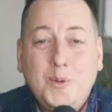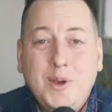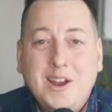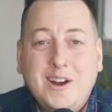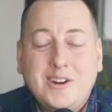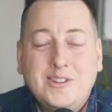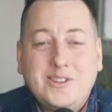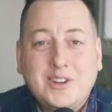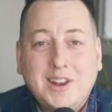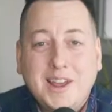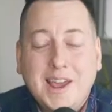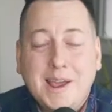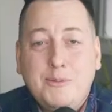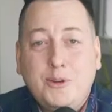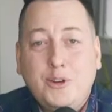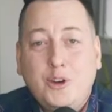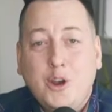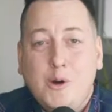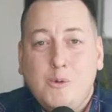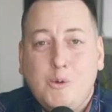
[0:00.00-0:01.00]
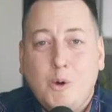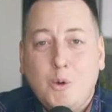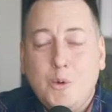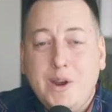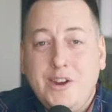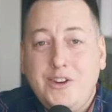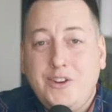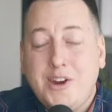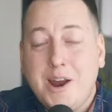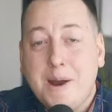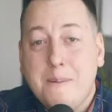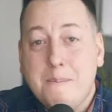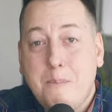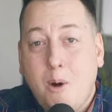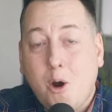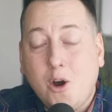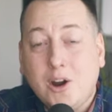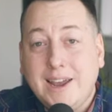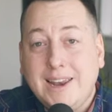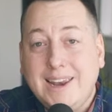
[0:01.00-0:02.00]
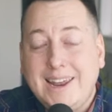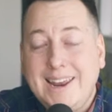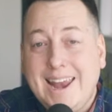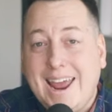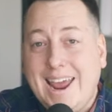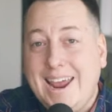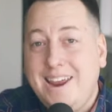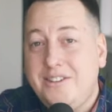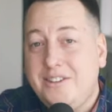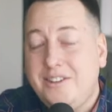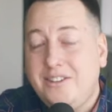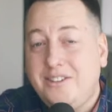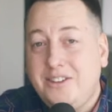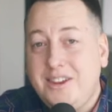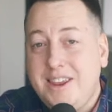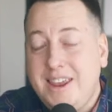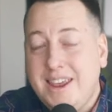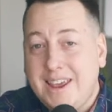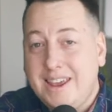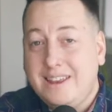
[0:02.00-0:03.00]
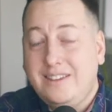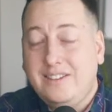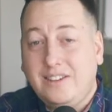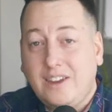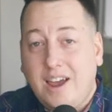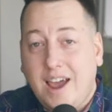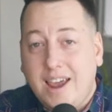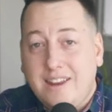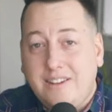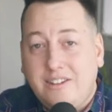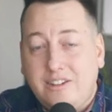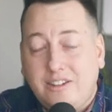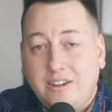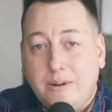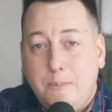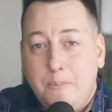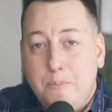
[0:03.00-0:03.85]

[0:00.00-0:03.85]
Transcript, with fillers: We Are Slam Show, where we share marketing agency insights,